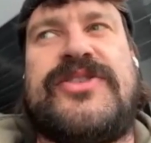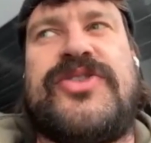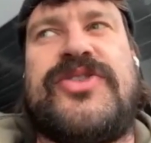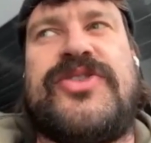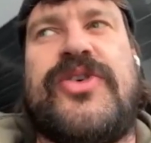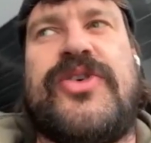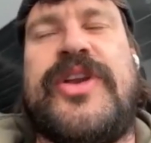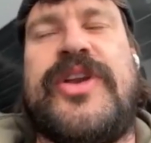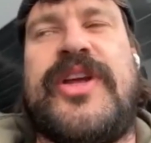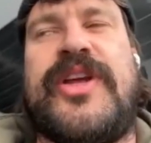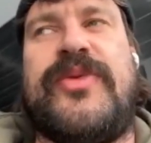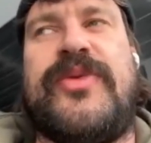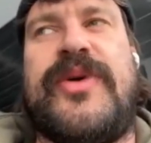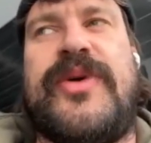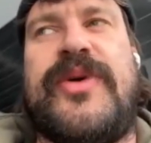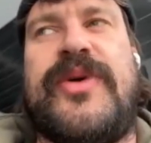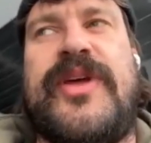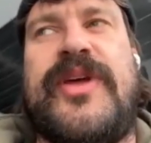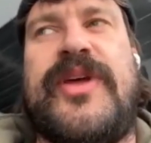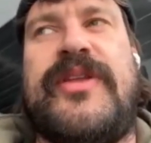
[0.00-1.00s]
And
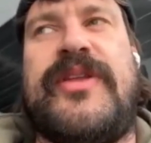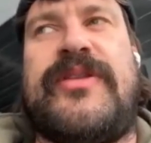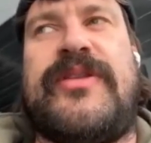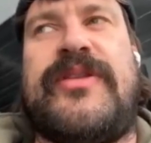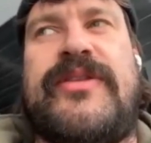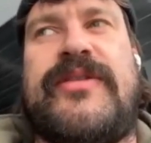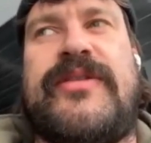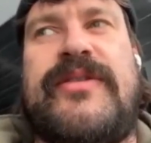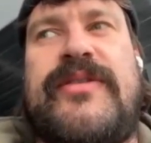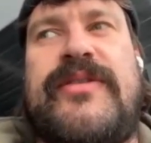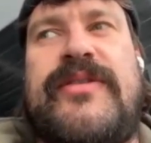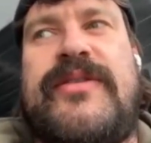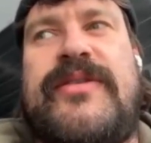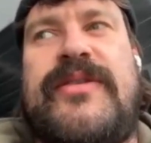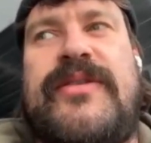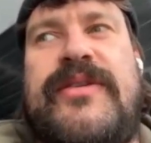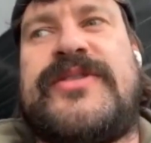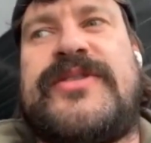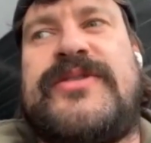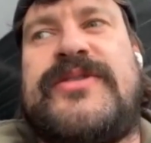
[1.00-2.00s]
since joining with
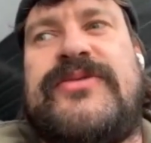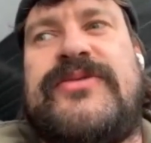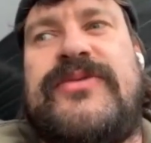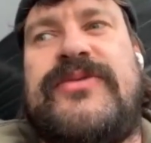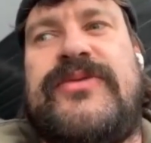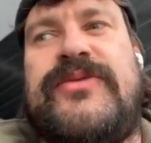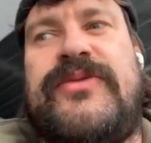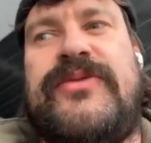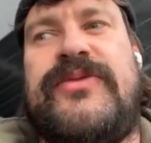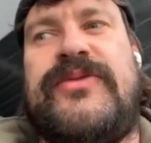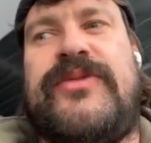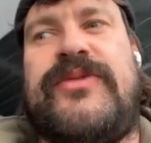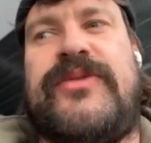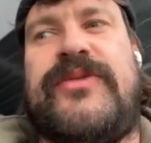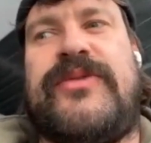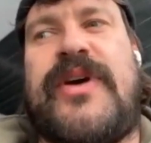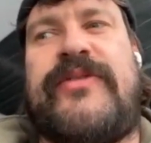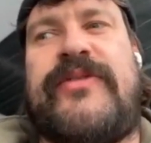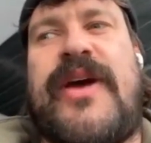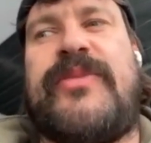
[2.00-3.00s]
the group,
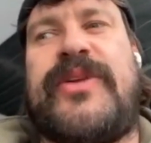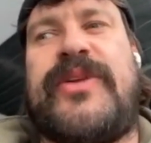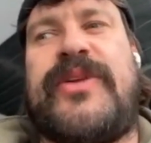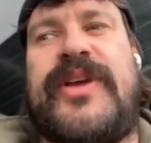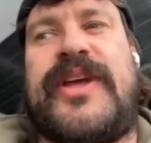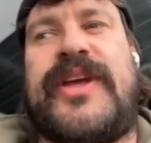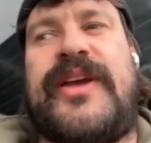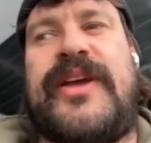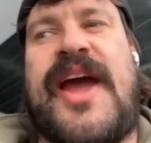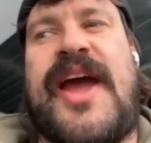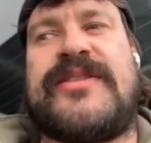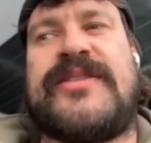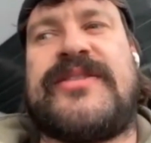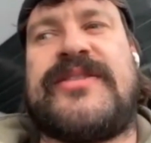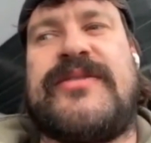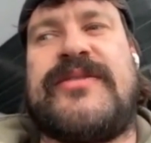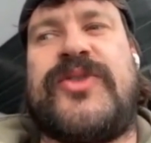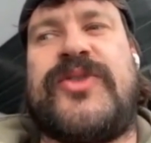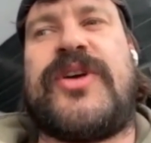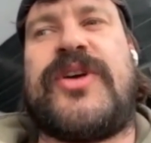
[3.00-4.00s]
I've
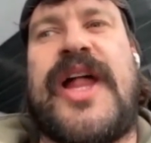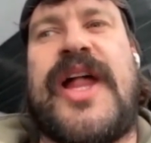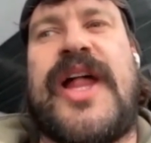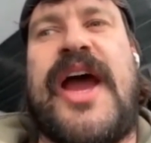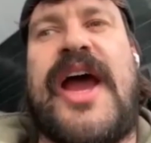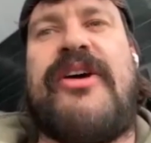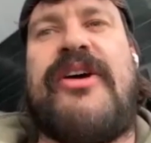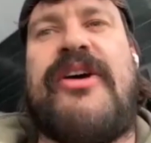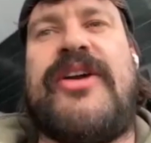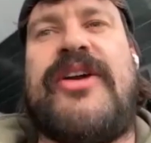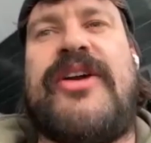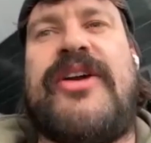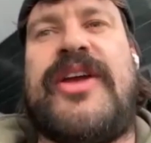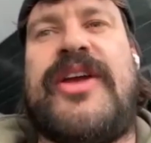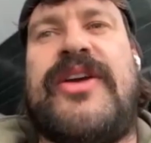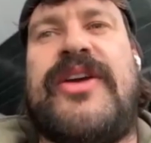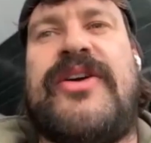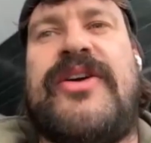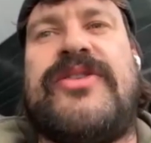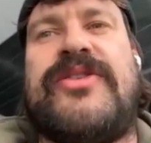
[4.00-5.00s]
been able to gain
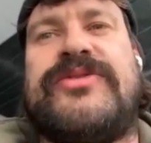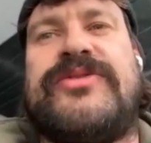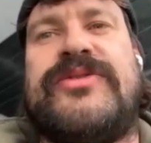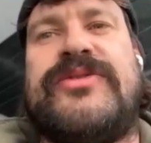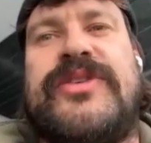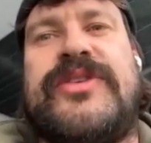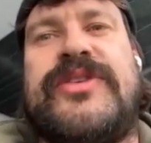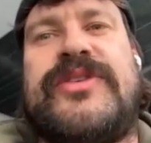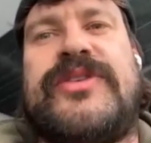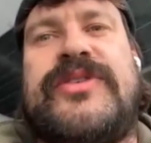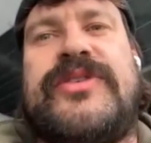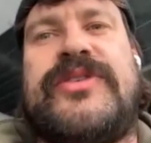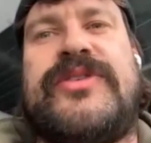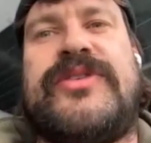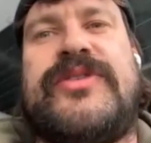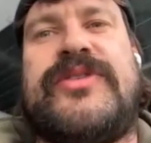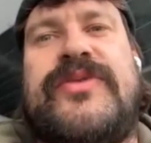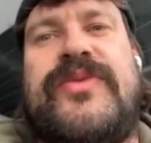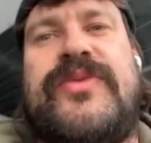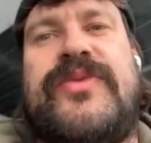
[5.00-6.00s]
some good clarity
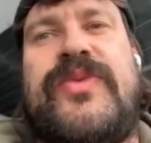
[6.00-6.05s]
on